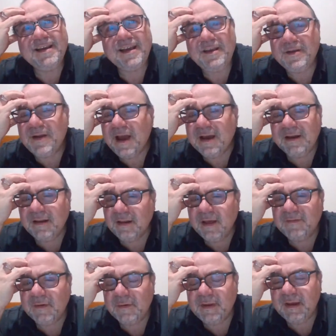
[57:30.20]
And you're not going to
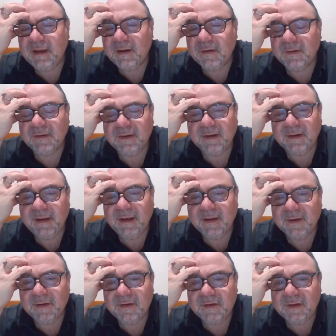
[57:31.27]
love it when you get older. He
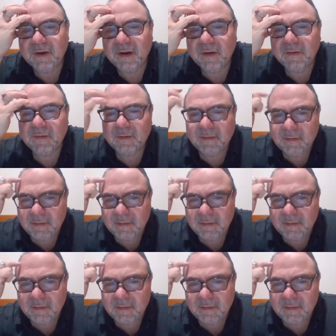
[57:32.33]
goes, you know,